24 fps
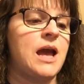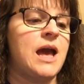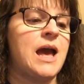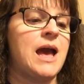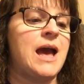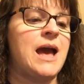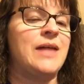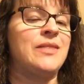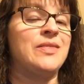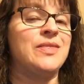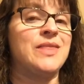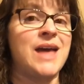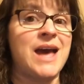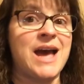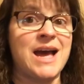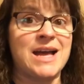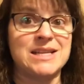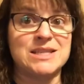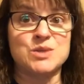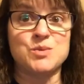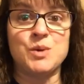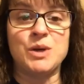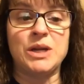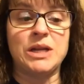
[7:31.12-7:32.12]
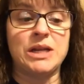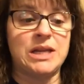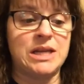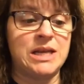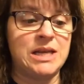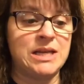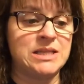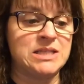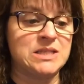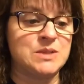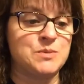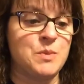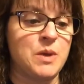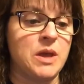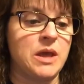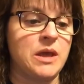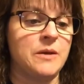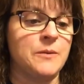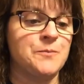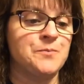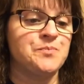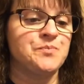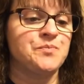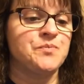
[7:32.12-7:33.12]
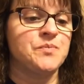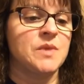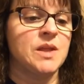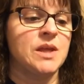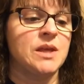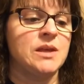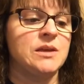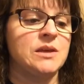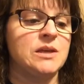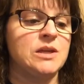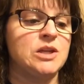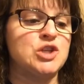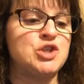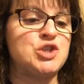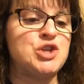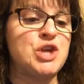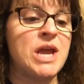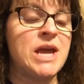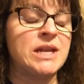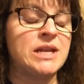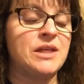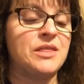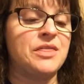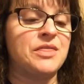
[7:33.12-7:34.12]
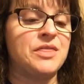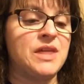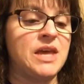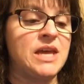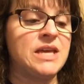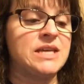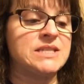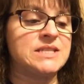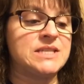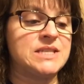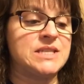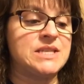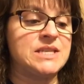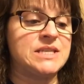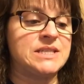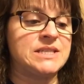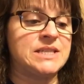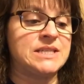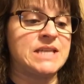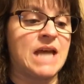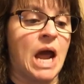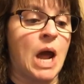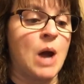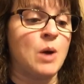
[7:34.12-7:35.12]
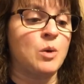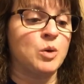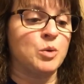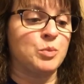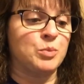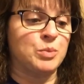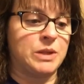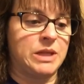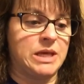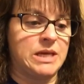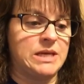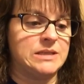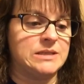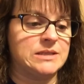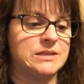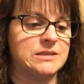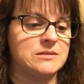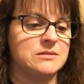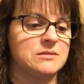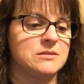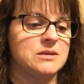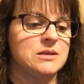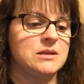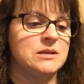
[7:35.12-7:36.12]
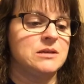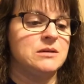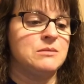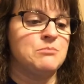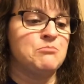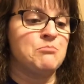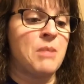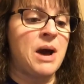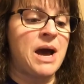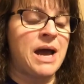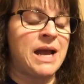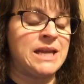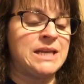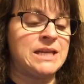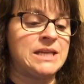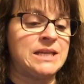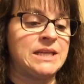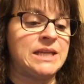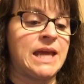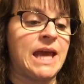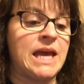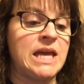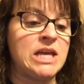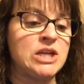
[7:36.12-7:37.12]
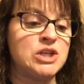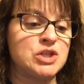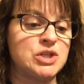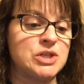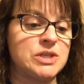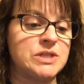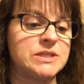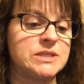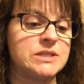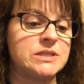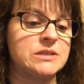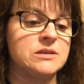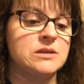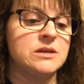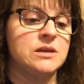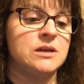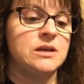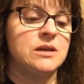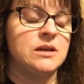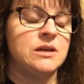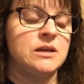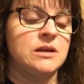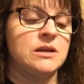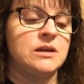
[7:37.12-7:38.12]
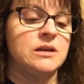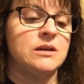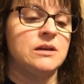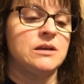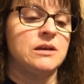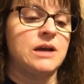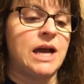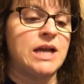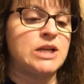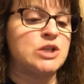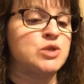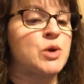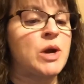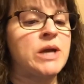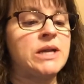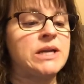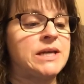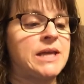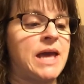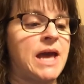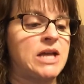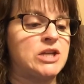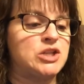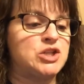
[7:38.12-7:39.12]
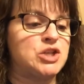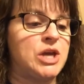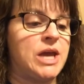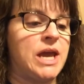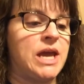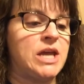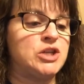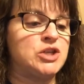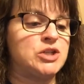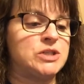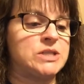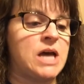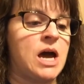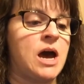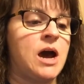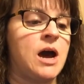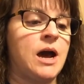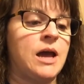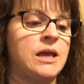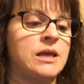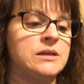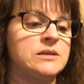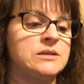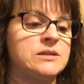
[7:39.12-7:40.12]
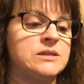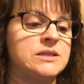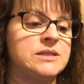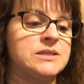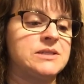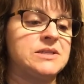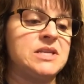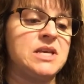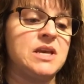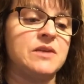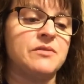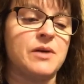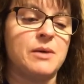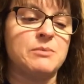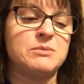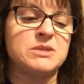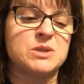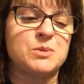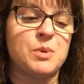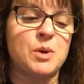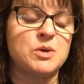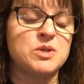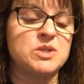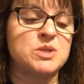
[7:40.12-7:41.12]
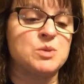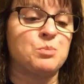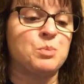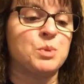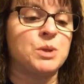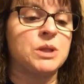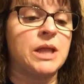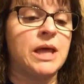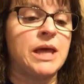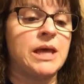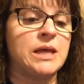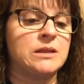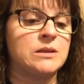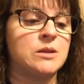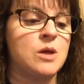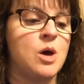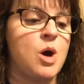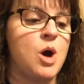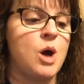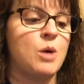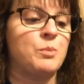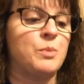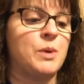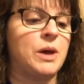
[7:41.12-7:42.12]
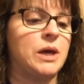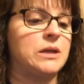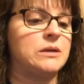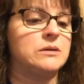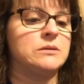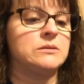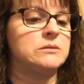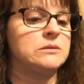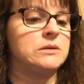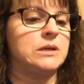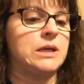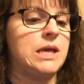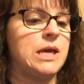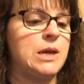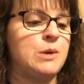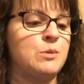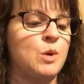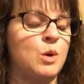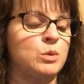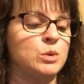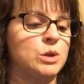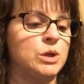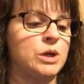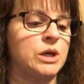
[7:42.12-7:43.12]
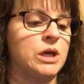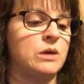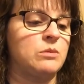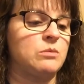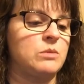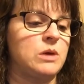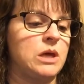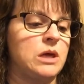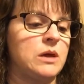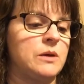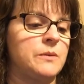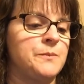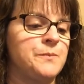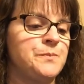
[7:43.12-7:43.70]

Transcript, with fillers: And that's when it hits me. Jana thinks this is our place. Mine and Gage's. I try to catch Gage's eye to see if I'm supposed to play along, but he won't look at me.